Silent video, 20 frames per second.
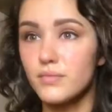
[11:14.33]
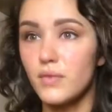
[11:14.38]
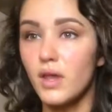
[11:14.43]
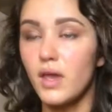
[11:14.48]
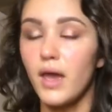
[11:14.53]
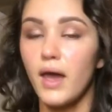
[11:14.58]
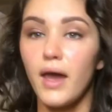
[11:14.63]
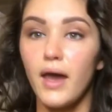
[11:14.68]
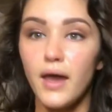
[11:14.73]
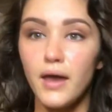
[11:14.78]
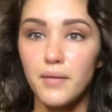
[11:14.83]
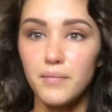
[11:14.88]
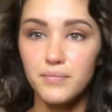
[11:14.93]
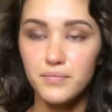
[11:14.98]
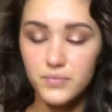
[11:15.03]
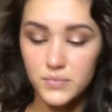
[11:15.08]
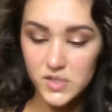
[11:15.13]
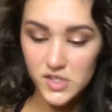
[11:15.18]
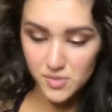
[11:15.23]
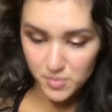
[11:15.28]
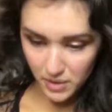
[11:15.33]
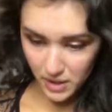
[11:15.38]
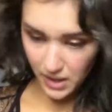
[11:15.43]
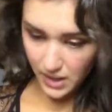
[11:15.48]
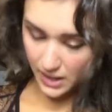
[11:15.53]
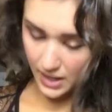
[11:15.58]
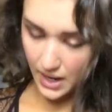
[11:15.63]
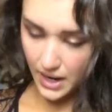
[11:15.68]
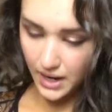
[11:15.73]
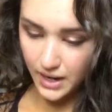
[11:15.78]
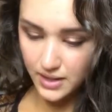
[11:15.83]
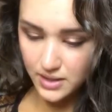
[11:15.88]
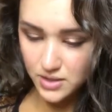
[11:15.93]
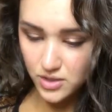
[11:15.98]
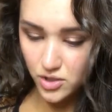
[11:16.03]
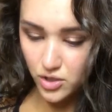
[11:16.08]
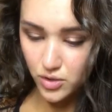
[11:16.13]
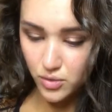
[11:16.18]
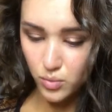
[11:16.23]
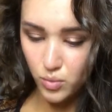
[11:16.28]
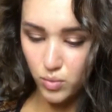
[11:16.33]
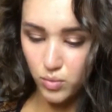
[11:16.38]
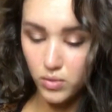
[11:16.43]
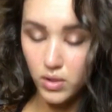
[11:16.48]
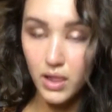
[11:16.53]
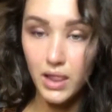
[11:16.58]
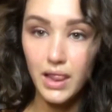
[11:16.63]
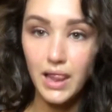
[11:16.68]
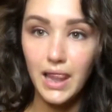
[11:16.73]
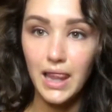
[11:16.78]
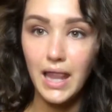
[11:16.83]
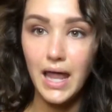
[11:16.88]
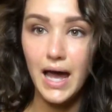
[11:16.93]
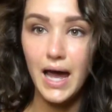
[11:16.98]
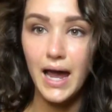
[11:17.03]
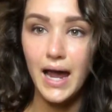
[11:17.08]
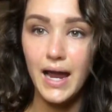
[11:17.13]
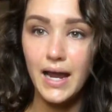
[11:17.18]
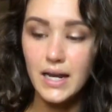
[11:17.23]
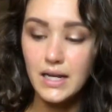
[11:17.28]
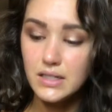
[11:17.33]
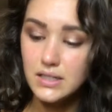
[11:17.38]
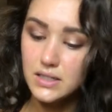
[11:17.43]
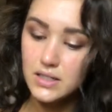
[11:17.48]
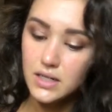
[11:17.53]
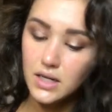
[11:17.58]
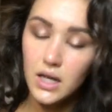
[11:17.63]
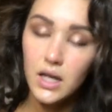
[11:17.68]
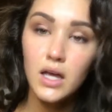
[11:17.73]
Okay, so my eyes are lined.